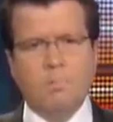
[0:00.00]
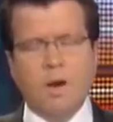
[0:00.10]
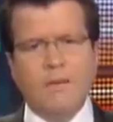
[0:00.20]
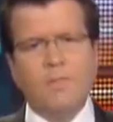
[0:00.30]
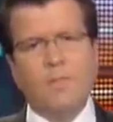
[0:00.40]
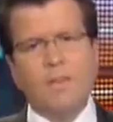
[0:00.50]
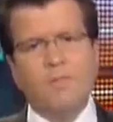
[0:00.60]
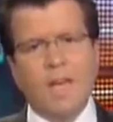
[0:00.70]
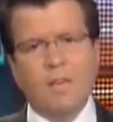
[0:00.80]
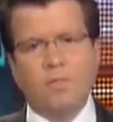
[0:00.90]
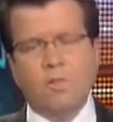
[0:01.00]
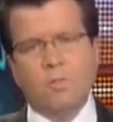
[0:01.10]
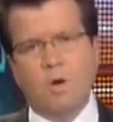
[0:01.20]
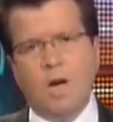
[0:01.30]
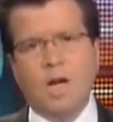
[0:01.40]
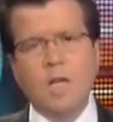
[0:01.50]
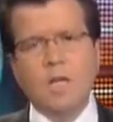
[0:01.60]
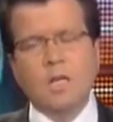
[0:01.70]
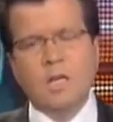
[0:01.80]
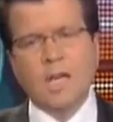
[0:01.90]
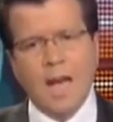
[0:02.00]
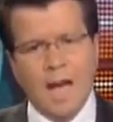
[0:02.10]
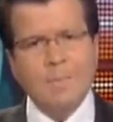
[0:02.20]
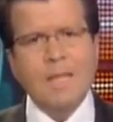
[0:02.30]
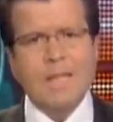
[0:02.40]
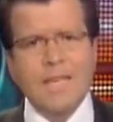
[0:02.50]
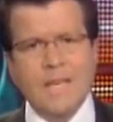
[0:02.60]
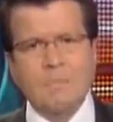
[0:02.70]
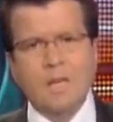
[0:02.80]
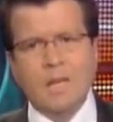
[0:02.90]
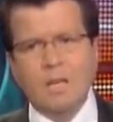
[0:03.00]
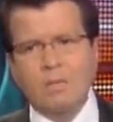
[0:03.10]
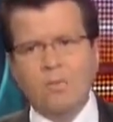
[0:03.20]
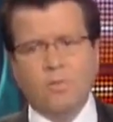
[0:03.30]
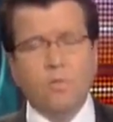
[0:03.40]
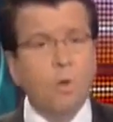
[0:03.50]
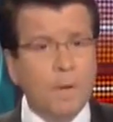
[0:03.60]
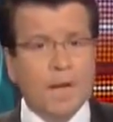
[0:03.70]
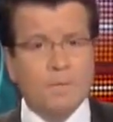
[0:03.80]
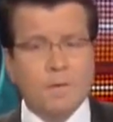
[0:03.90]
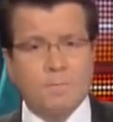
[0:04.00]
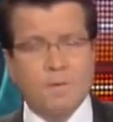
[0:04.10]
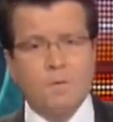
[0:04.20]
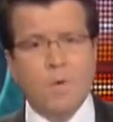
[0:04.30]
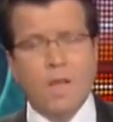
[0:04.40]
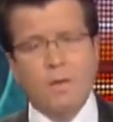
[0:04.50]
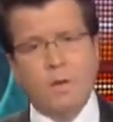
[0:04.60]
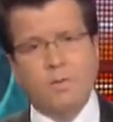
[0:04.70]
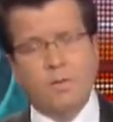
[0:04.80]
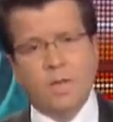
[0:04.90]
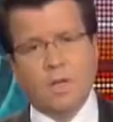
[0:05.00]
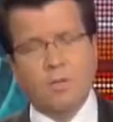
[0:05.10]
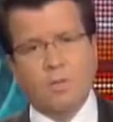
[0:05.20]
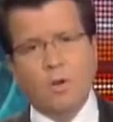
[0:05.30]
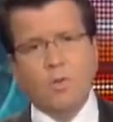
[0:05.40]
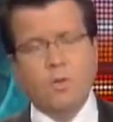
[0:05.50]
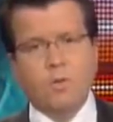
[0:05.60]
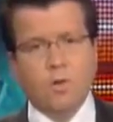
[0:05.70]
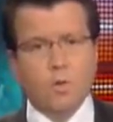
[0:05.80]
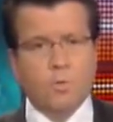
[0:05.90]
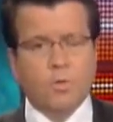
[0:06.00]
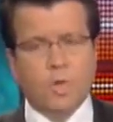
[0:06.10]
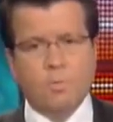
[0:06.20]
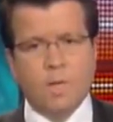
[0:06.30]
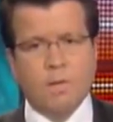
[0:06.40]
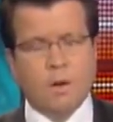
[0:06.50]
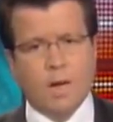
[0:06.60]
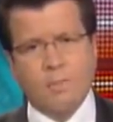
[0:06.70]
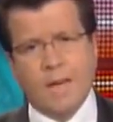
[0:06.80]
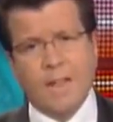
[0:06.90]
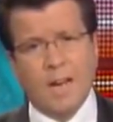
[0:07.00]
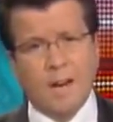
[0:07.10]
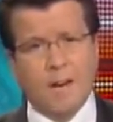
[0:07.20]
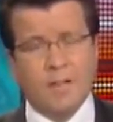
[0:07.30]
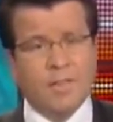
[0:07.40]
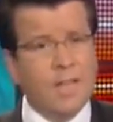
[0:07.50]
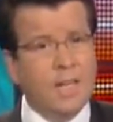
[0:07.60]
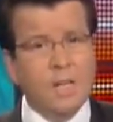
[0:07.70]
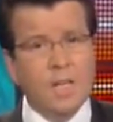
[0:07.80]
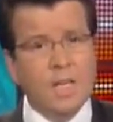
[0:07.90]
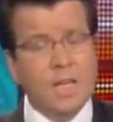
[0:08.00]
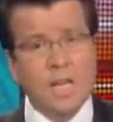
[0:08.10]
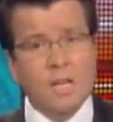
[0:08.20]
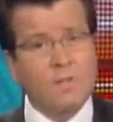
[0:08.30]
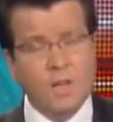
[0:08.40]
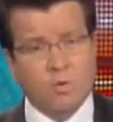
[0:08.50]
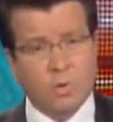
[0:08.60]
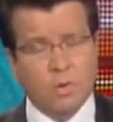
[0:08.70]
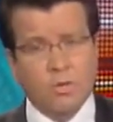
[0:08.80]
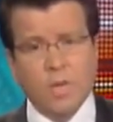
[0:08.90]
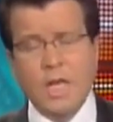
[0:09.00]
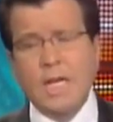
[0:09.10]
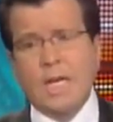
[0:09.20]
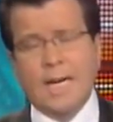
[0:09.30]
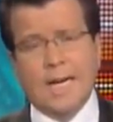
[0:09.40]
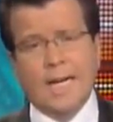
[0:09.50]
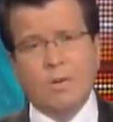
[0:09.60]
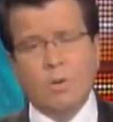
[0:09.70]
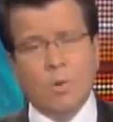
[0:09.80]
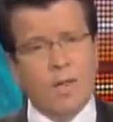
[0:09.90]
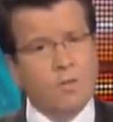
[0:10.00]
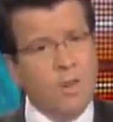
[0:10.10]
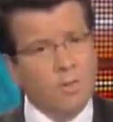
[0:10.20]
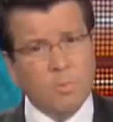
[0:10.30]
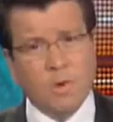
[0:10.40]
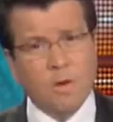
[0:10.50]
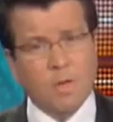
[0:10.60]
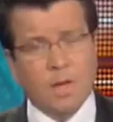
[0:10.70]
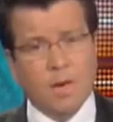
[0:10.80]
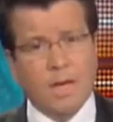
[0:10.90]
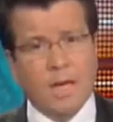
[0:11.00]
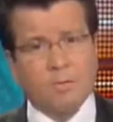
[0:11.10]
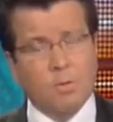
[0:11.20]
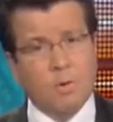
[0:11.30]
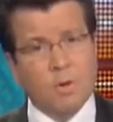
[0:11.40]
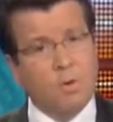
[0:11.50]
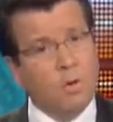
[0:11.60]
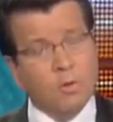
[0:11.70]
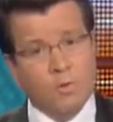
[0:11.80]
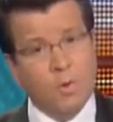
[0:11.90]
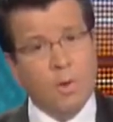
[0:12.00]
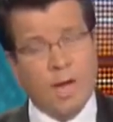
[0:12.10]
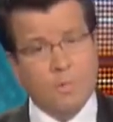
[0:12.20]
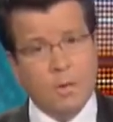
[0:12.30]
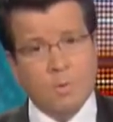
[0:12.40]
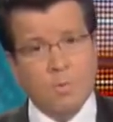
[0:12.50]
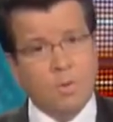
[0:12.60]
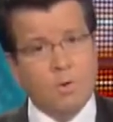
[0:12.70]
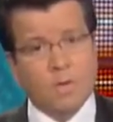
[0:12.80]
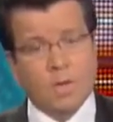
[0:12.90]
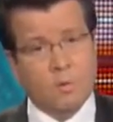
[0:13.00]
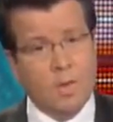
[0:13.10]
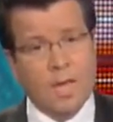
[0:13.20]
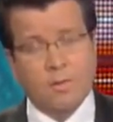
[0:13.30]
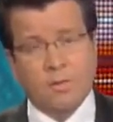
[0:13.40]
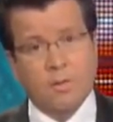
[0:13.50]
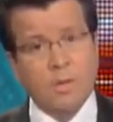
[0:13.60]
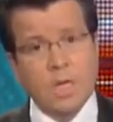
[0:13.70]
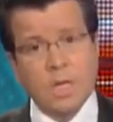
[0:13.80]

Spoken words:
privacy invasions, Mark, the common theme is snooping on people, whether it's conservative groups and being targeted by the IRS and then individuals, or whether the Justice Department going after what we were told a few AP reporters and expanded to